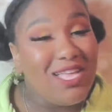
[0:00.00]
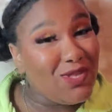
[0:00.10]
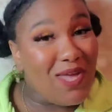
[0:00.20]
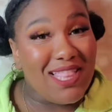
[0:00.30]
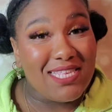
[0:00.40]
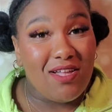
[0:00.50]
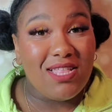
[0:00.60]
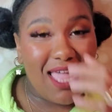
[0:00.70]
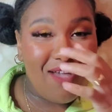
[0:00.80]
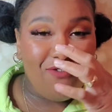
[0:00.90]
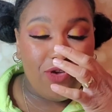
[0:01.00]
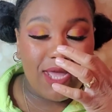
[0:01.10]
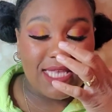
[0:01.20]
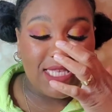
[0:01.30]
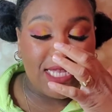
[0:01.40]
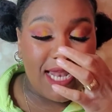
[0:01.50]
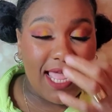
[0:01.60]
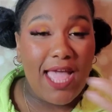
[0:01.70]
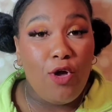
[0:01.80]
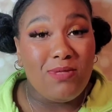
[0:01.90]
So yeah, that's all that I have for you guys
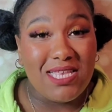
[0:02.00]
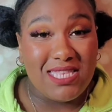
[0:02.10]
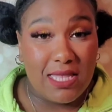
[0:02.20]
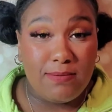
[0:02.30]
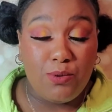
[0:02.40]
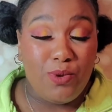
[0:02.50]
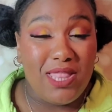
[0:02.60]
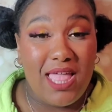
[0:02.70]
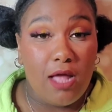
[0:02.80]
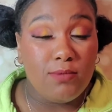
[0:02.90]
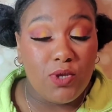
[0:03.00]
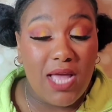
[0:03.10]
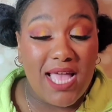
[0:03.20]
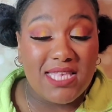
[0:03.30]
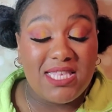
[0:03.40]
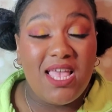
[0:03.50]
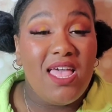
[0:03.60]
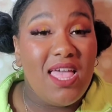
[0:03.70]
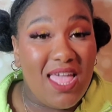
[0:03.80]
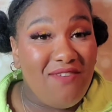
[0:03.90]
today. I hope these tips really helped you guys.
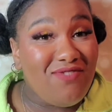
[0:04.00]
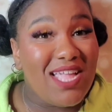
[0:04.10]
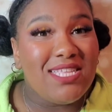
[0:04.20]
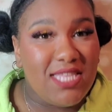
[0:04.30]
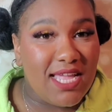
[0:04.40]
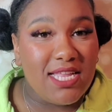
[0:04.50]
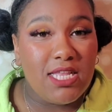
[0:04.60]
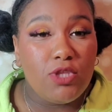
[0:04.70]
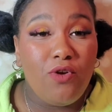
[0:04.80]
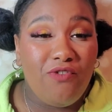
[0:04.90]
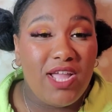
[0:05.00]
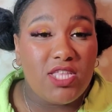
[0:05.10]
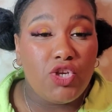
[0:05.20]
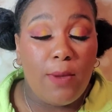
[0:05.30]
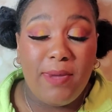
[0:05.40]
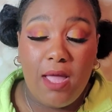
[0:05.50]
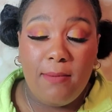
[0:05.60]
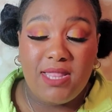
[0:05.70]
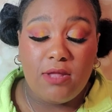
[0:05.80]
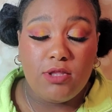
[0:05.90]
If they did, don't forget to drop a
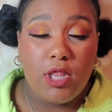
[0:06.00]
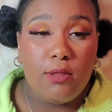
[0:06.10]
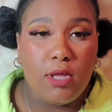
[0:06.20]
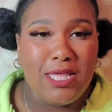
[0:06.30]
comment down below.